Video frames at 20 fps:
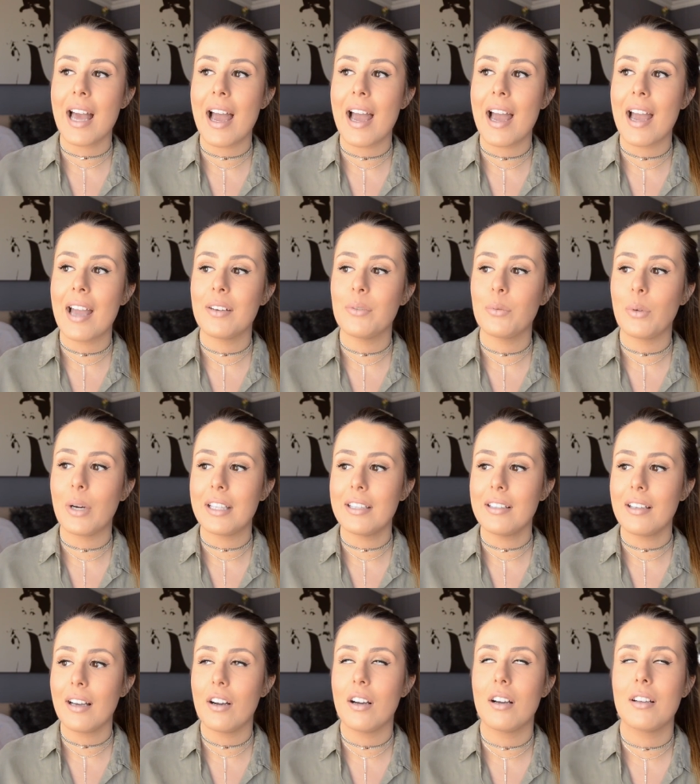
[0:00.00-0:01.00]
And
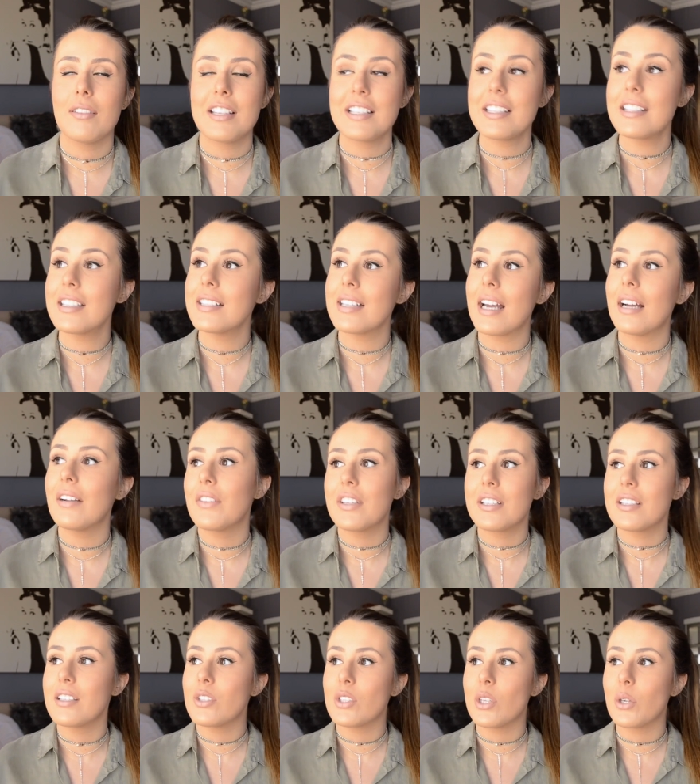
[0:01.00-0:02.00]
one, oh, this is sound,
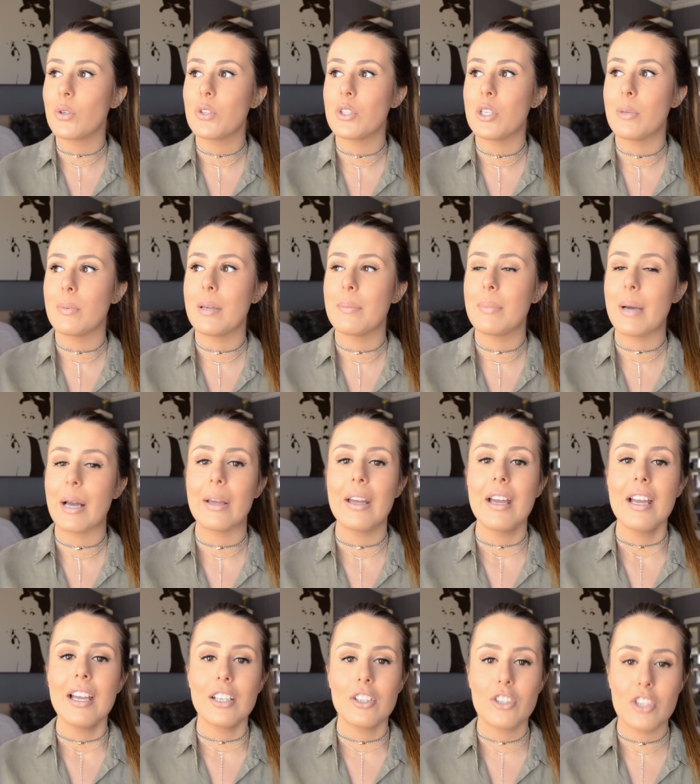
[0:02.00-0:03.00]
this is so stupid, but
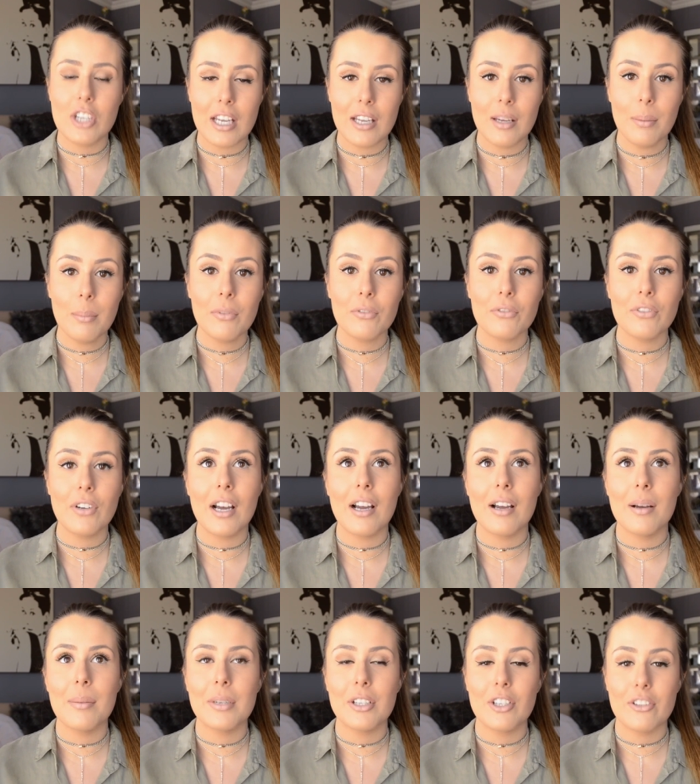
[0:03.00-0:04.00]
Jim
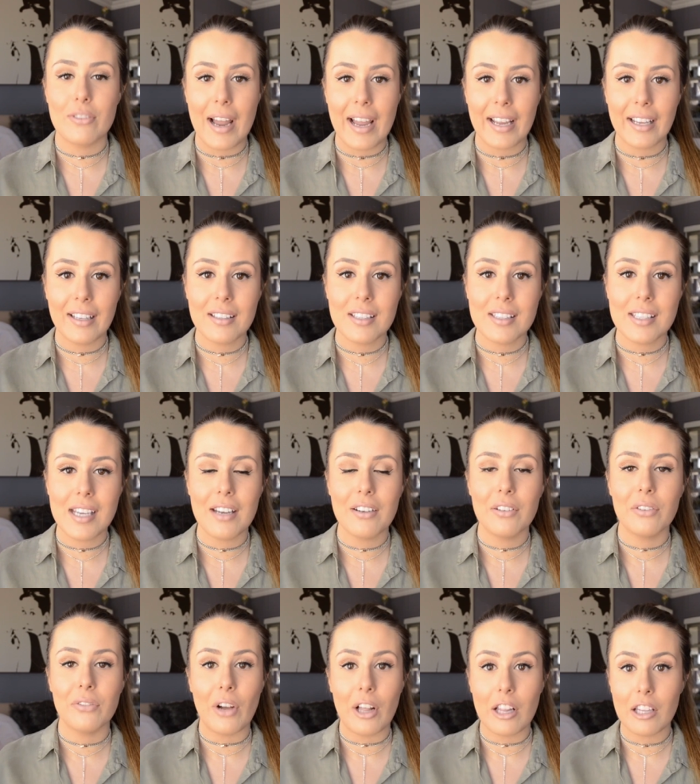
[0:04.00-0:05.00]
from Dragons
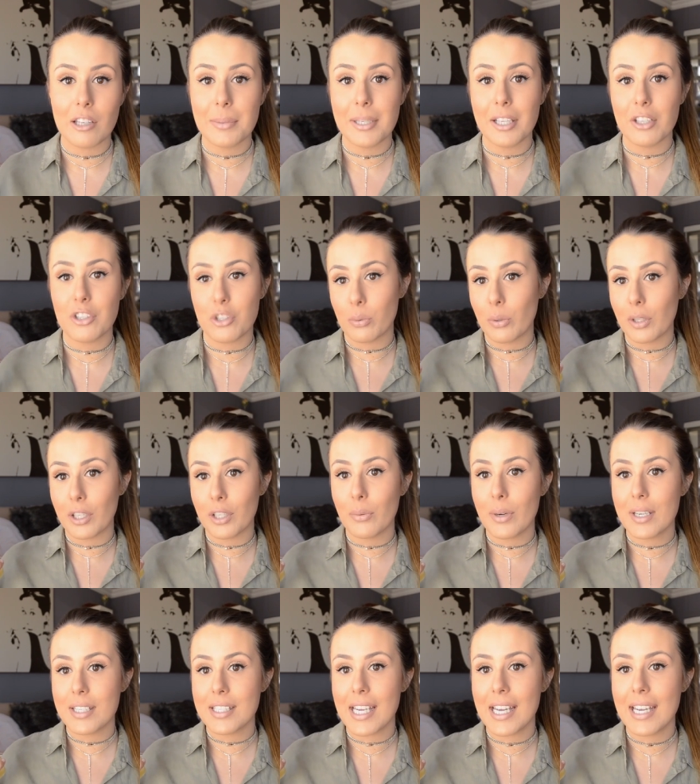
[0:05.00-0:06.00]
Den followed me on Twitter
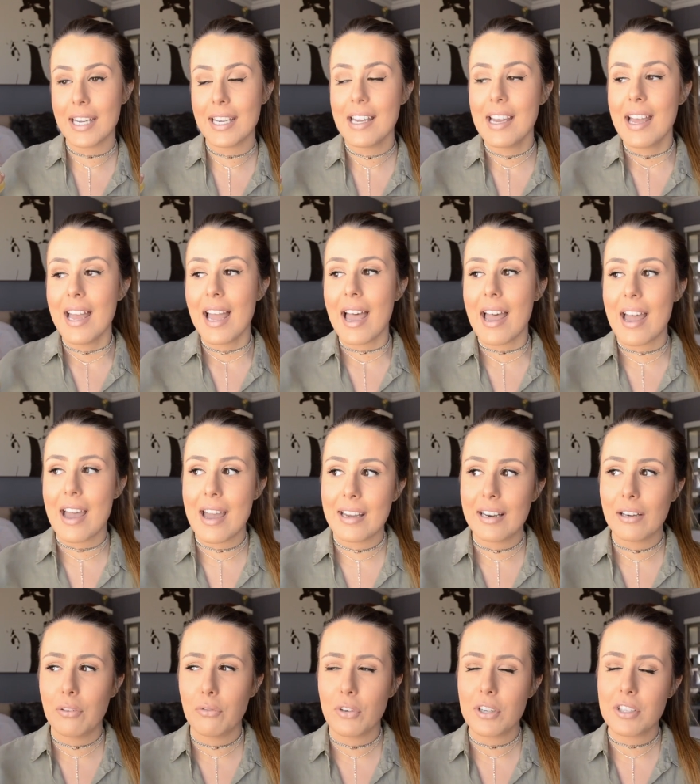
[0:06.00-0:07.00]
one day, and
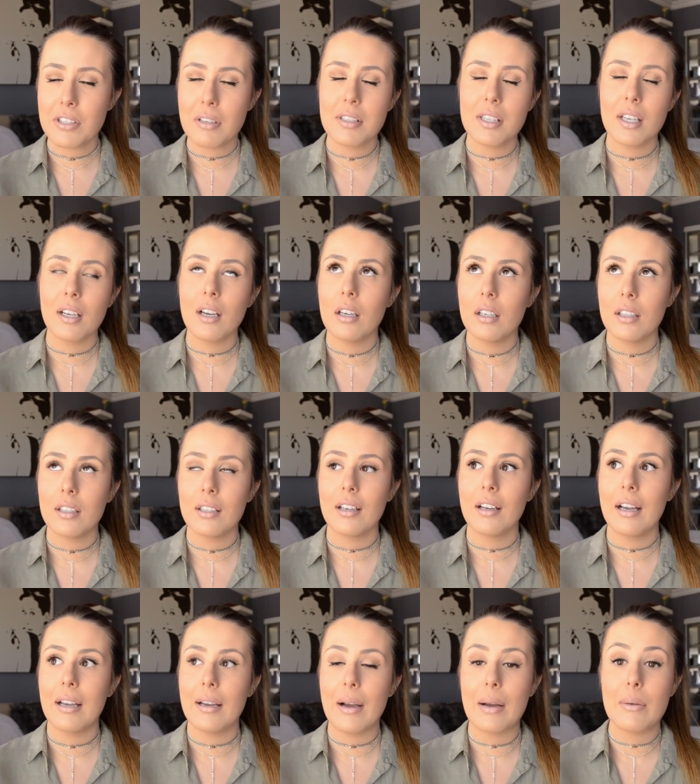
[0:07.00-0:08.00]
at first I was like, oh,
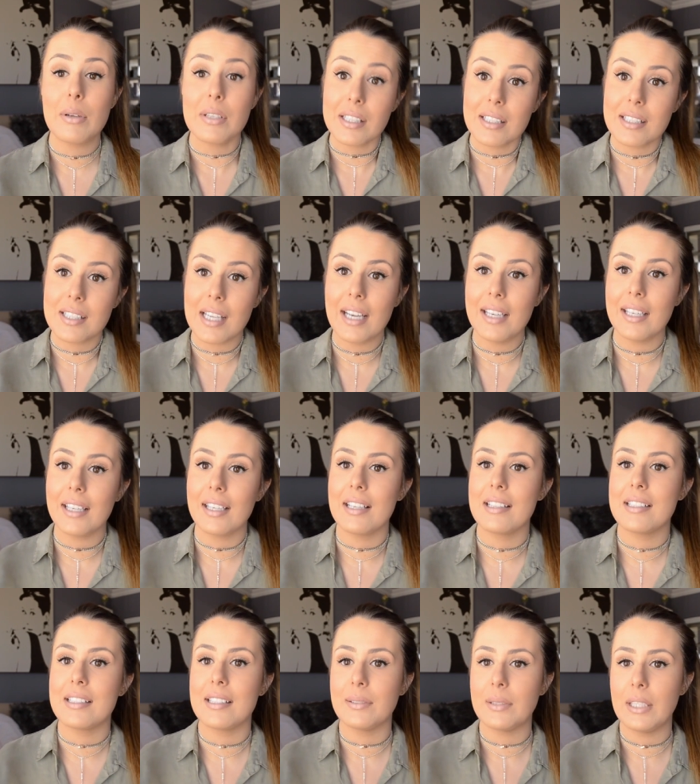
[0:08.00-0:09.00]
I, I was excited
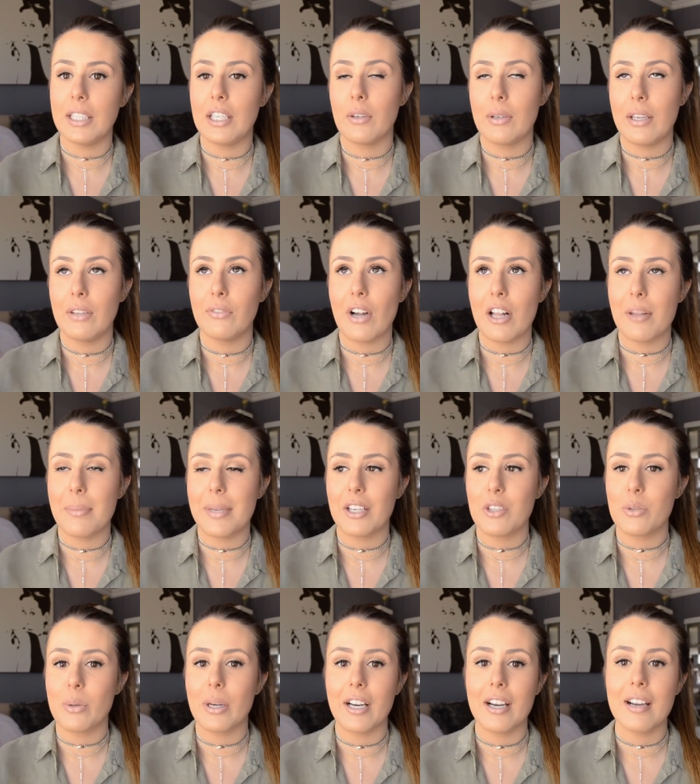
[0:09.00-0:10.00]
because you know he followed me on
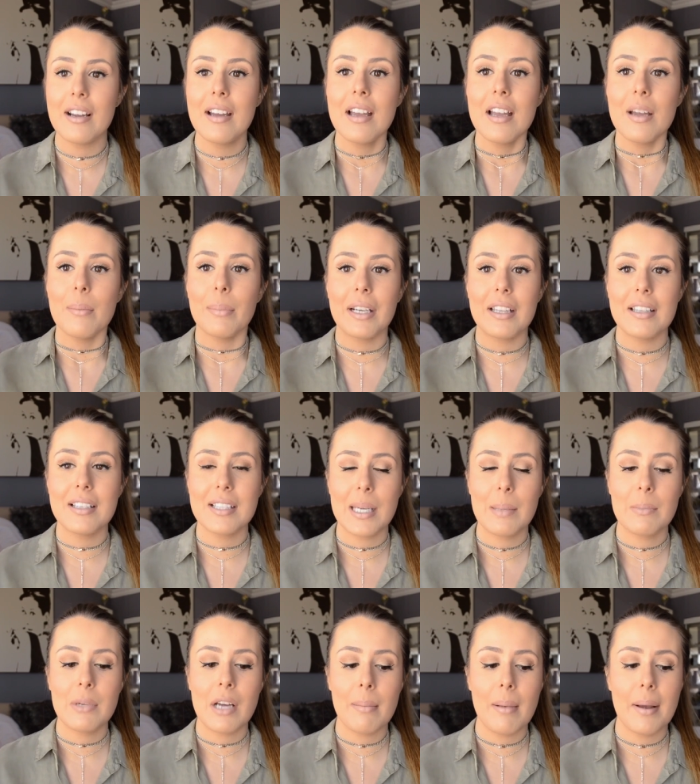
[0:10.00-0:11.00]
Twitter, but at the
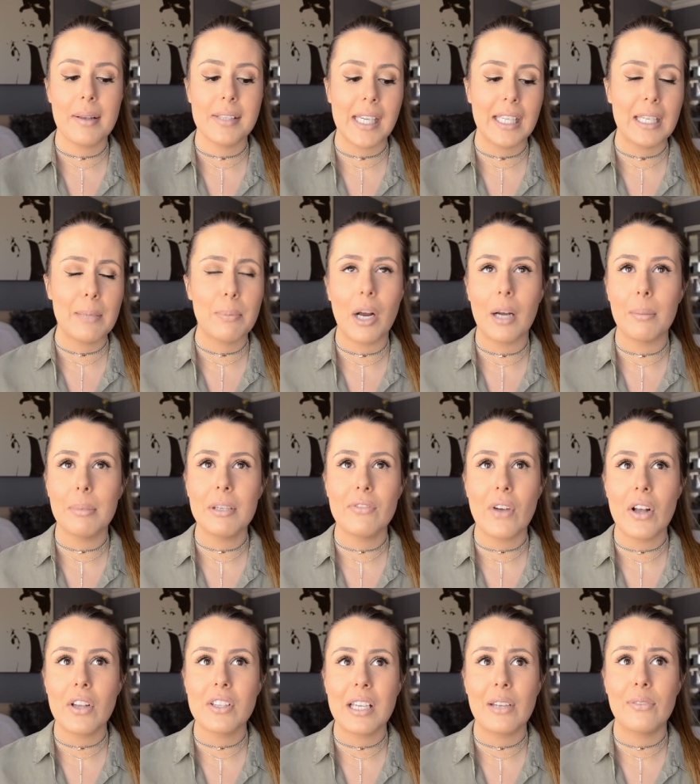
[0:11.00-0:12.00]
same time I was like, he probably
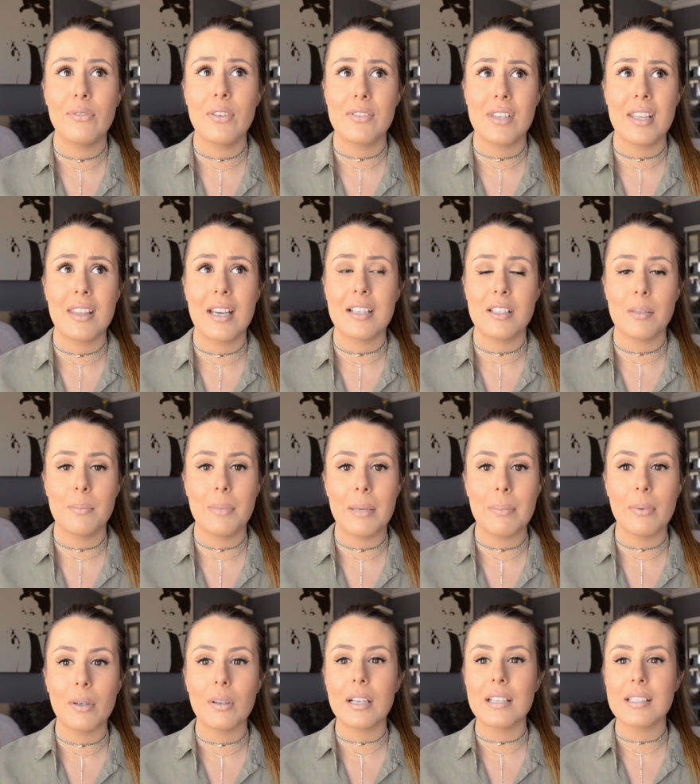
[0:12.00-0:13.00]
follows like 50,000
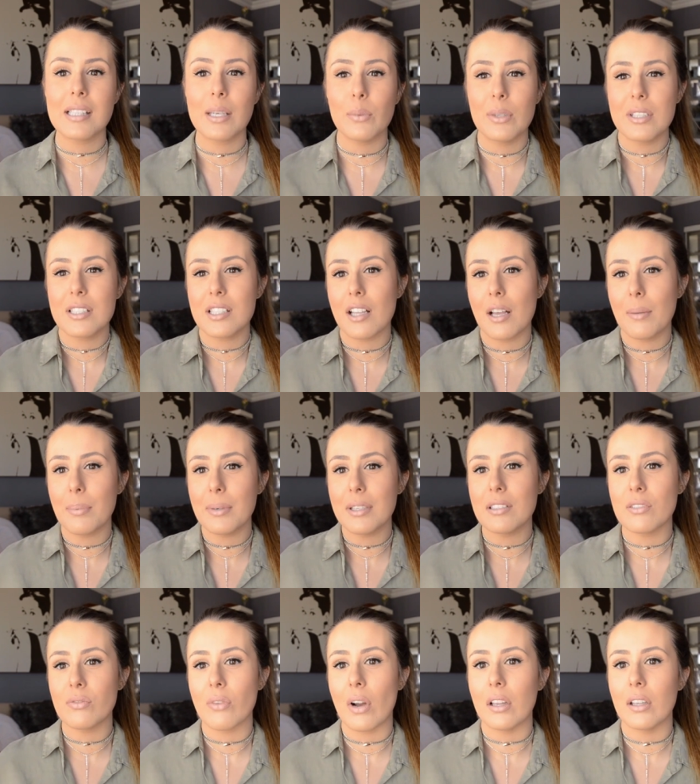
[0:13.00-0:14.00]
people, because like when
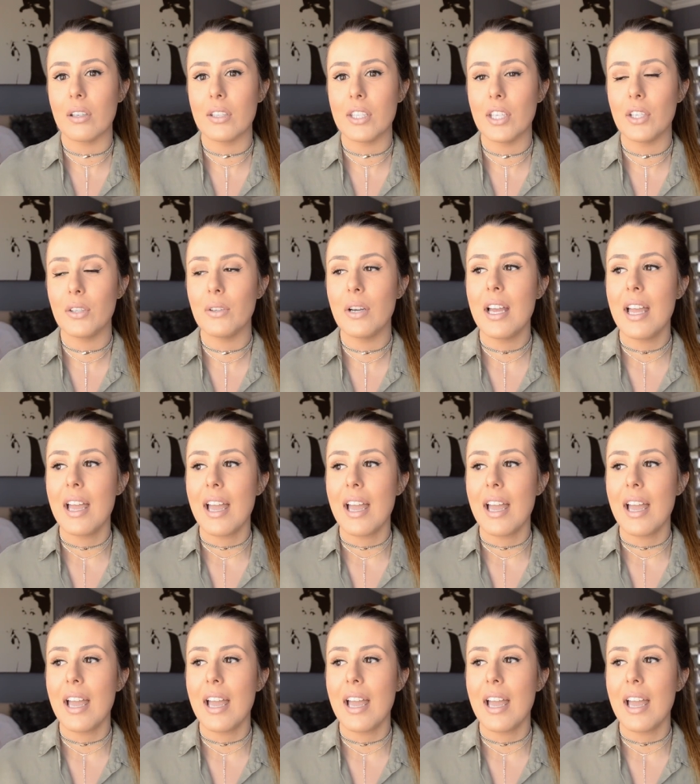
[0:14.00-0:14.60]
celebrities follow you